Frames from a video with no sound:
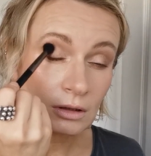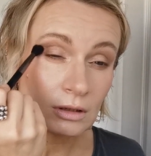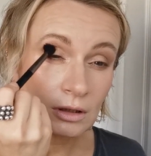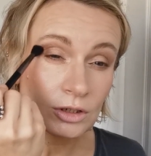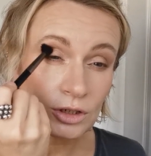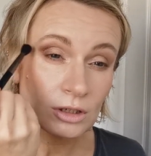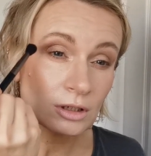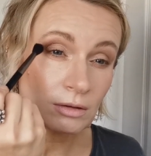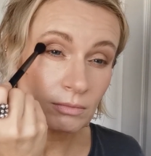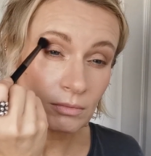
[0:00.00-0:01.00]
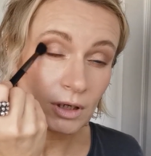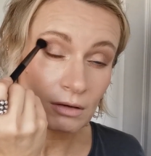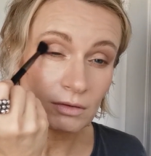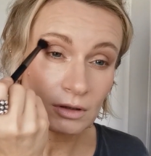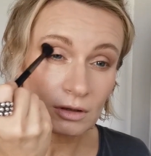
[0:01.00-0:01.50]
literally
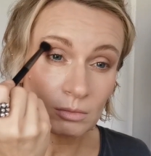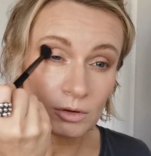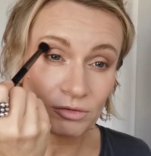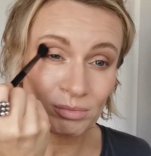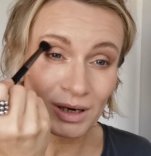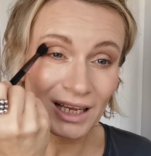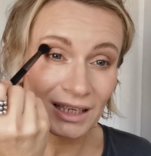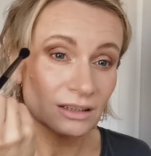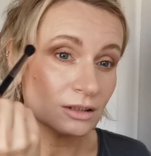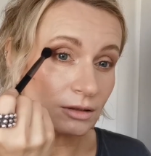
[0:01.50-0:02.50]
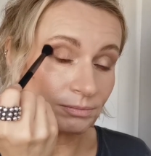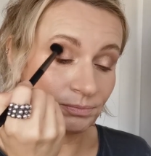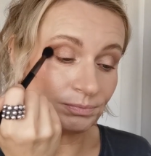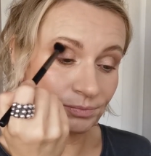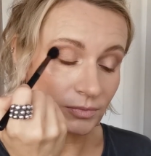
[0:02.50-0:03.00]
have a little bit of blend
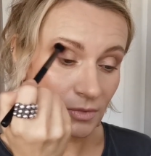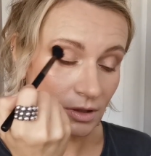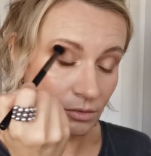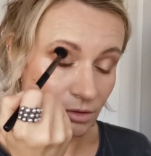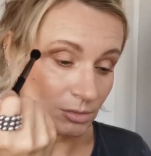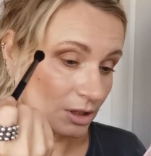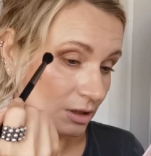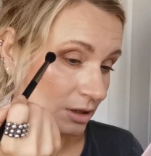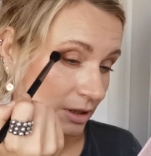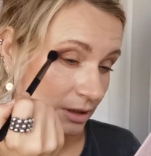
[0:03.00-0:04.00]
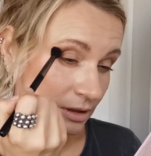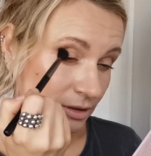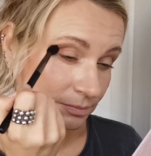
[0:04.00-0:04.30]
excuse me, in the end.